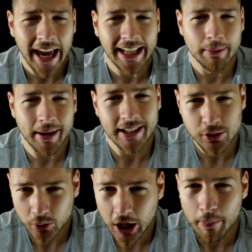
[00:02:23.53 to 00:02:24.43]
and he made
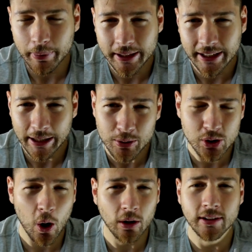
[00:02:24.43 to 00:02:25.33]
his own company. It was
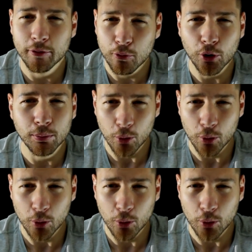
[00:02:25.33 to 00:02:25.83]
called the Ford